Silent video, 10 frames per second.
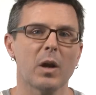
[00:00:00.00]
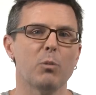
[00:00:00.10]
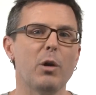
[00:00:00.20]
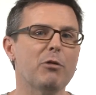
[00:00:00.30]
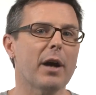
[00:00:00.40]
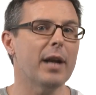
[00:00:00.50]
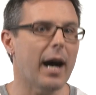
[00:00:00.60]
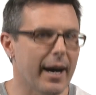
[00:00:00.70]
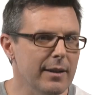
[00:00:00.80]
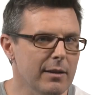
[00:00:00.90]
We run
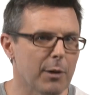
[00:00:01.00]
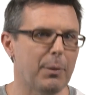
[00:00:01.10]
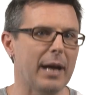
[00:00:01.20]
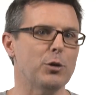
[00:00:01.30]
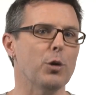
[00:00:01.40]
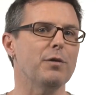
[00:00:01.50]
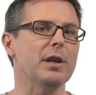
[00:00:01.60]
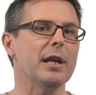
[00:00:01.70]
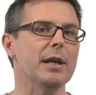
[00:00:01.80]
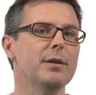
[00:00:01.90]
under
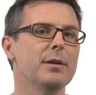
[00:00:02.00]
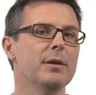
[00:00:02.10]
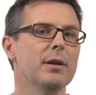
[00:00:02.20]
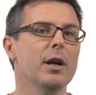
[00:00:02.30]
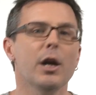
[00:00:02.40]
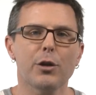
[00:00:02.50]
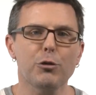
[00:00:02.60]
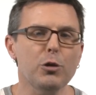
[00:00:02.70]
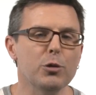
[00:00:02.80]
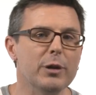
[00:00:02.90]
Petőfi,
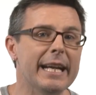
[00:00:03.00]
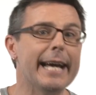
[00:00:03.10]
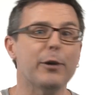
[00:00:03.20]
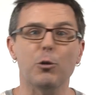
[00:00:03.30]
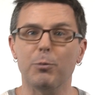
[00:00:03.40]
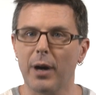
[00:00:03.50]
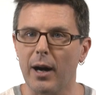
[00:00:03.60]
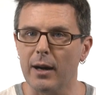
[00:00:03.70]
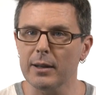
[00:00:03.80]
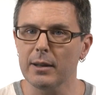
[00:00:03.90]
through Nehru
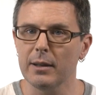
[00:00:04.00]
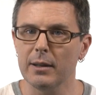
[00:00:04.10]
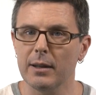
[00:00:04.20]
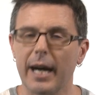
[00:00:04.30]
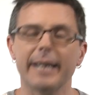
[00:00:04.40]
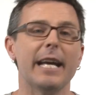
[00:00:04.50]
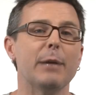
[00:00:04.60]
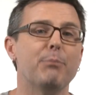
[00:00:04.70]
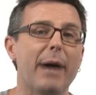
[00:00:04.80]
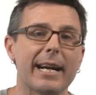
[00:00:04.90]
Park, and
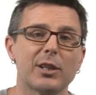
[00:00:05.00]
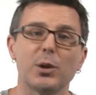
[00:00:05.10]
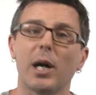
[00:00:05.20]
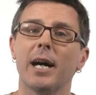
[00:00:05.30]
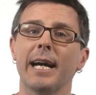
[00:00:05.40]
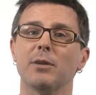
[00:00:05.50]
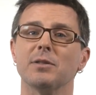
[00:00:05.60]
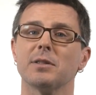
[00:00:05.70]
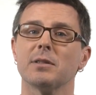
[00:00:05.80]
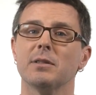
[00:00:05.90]
then back to our
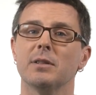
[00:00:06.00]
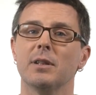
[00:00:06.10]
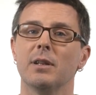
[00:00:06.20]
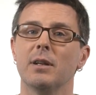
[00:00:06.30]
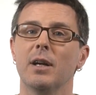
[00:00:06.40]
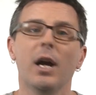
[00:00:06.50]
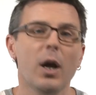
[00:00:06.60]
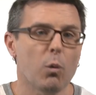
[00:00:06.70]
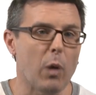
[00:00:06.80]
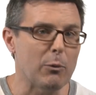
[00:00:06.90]
house.
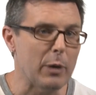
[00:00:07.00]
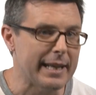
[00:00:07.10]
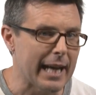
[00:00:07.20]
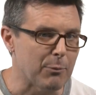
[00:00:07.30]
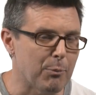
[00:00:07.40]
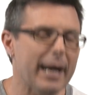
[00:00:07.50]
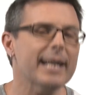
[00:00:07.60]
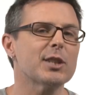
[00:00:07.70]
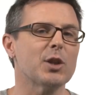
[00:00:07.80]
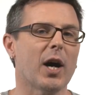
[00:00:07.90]
When we get
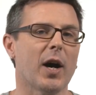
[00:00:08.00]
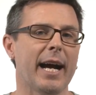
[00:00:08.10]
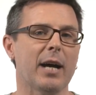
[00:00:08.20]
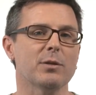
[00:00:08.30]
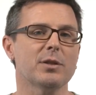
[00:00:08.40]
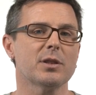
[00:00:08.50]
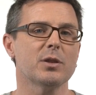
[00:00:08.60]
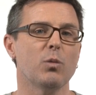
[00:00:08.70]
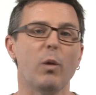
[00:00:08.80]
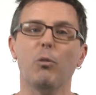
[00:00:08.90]
back to our house,
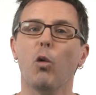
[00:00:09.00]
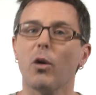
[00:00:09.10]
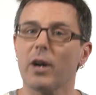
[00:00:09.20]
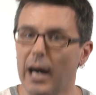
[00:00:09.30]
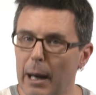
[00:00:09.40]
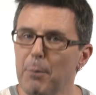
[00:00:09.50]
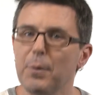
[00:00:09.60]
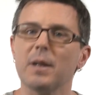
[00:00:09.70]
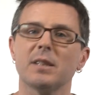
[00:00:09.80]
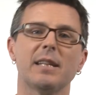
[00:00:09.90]
we walk up
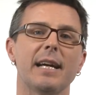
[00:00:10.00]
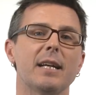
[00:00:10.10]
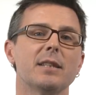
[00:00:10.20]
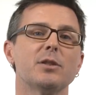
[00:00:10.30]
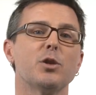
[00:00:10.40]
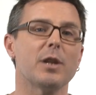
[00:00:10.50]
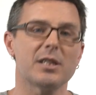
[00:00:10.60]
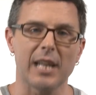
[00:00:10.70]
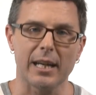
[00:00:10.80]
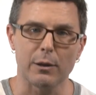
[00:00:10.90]
the stairs to the
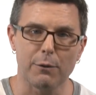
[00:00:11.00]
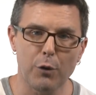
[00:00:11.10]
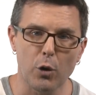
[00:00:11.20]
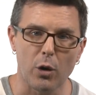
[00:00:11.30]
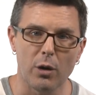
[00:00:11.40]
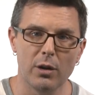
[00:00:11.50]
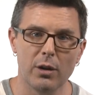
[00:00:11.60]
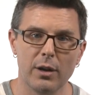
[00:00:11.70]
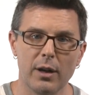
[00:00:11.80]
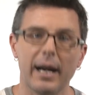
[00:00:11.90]
second floor
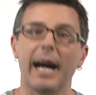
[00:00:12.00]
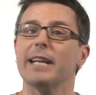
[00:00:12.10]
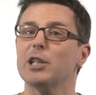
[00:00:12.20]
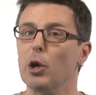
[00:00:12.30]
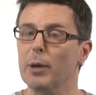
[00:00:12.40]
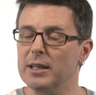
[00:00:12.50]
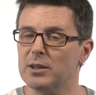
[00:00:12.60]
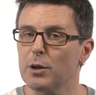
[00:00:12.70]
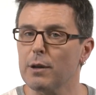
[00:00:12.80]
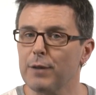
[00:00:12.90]
and go
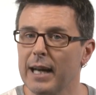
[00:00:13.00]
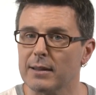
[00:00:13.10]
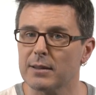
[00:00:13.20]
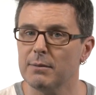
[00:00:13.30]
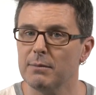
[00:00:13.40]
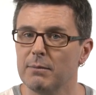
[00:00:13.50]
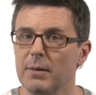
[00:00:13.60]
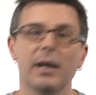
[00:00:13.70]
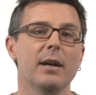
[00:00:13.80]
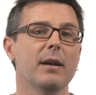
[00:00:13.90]
into the flat.
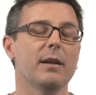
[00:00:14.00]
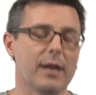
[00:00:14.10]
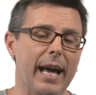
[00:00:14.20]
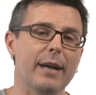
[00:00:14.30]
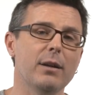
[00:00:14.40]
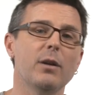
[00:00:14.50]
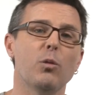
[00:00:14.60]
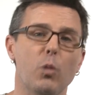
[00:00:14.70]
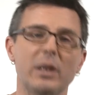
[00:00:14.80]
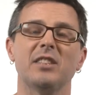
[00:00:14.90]
Then
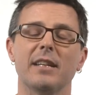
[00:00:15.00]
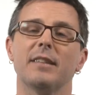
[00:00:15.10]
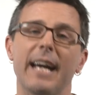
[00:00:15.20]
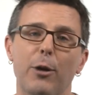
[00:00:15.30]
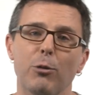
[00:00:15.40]
we sit down.